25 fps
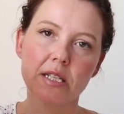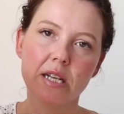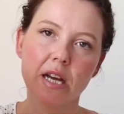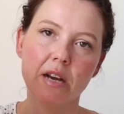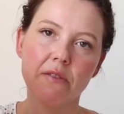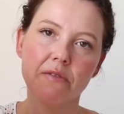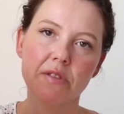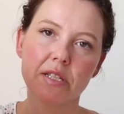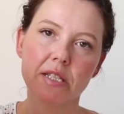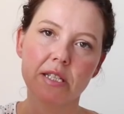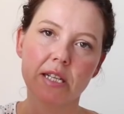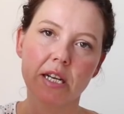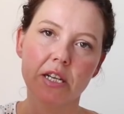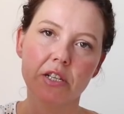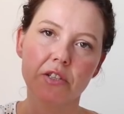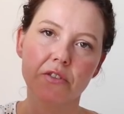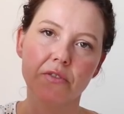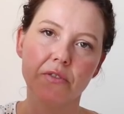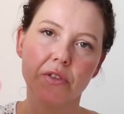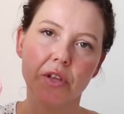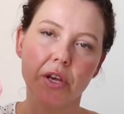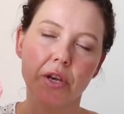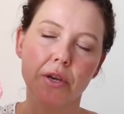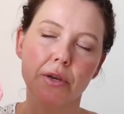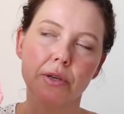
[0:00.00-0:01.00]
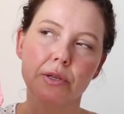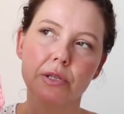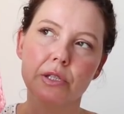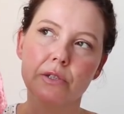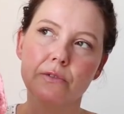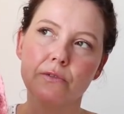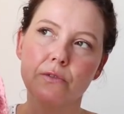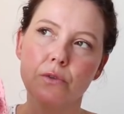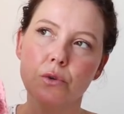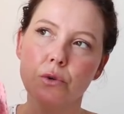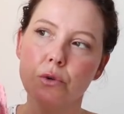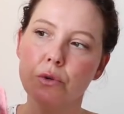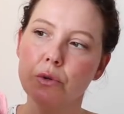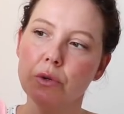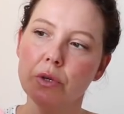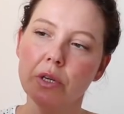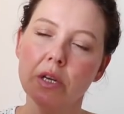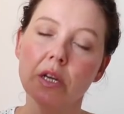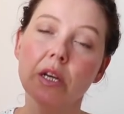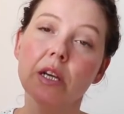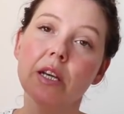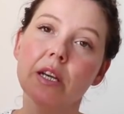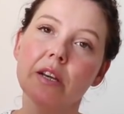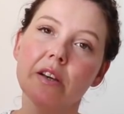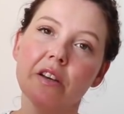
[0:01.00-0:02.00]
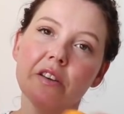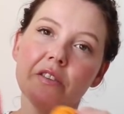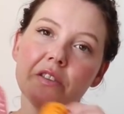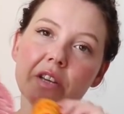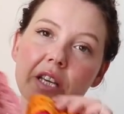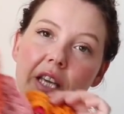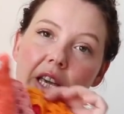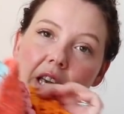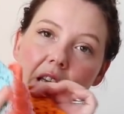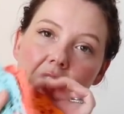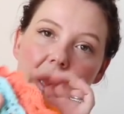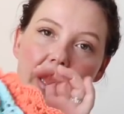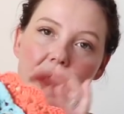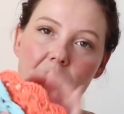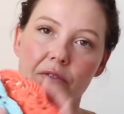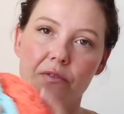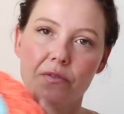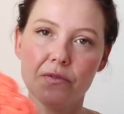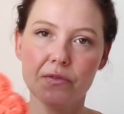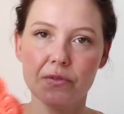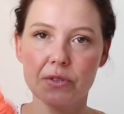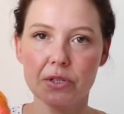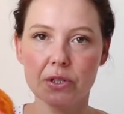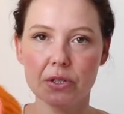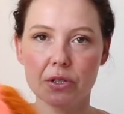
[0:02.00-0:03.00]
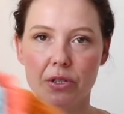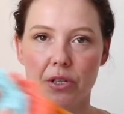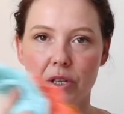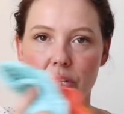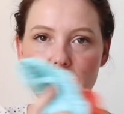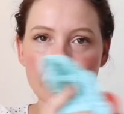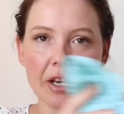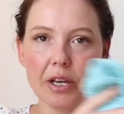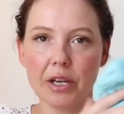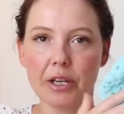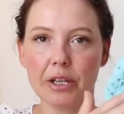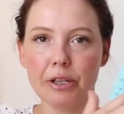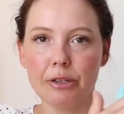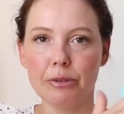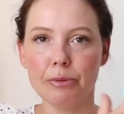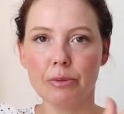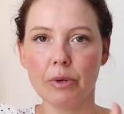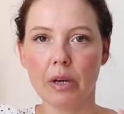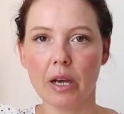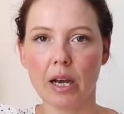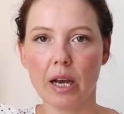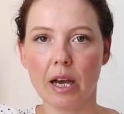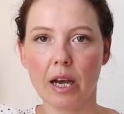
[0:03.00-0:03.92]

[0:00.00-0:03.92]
to have a stash of those for gifts, you know.